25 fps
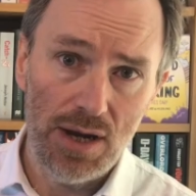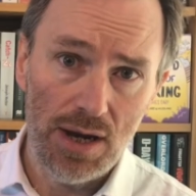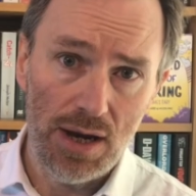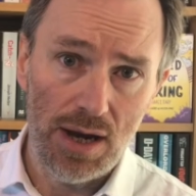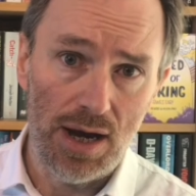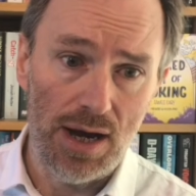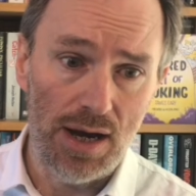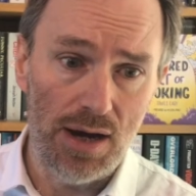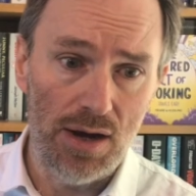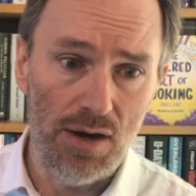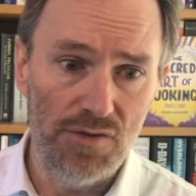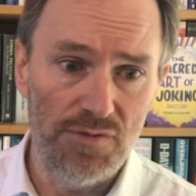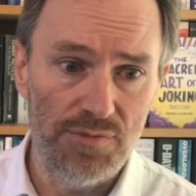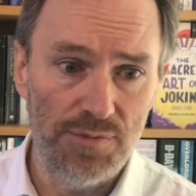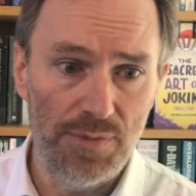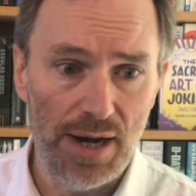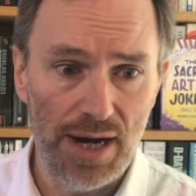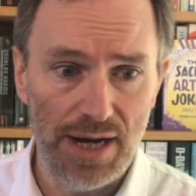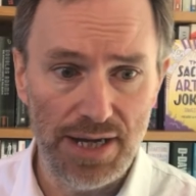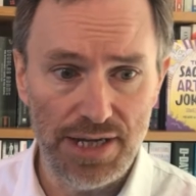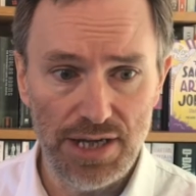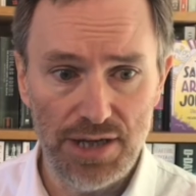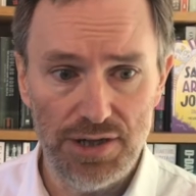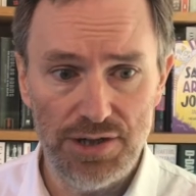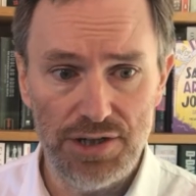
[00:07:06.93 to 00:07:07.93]
of
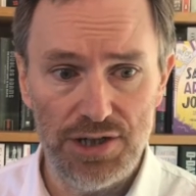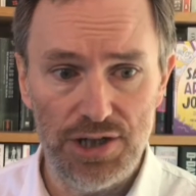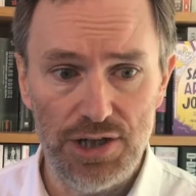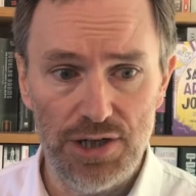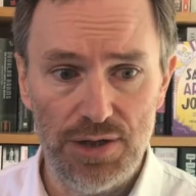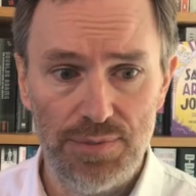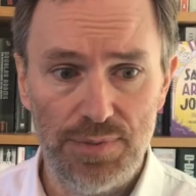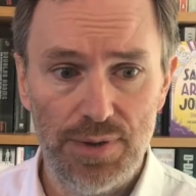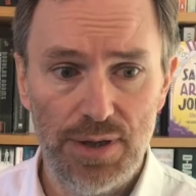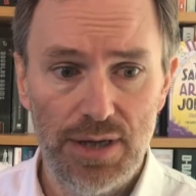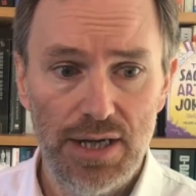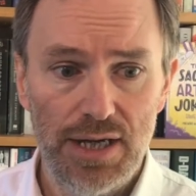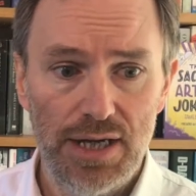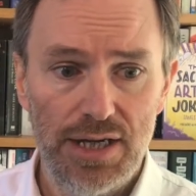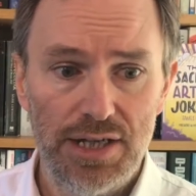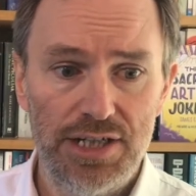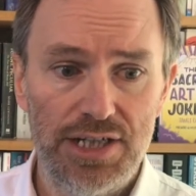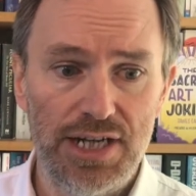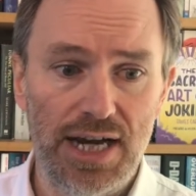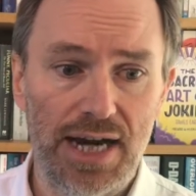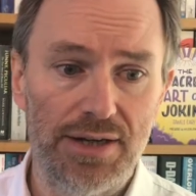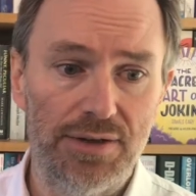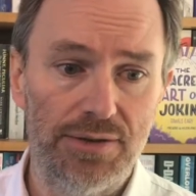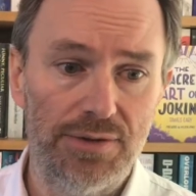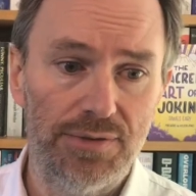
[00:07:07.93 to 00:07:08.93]
my YouTube
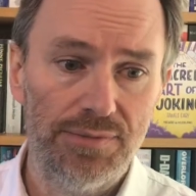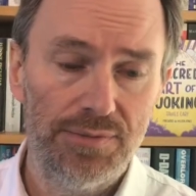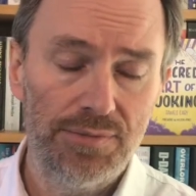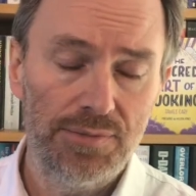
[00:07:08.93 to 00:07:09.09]
channel.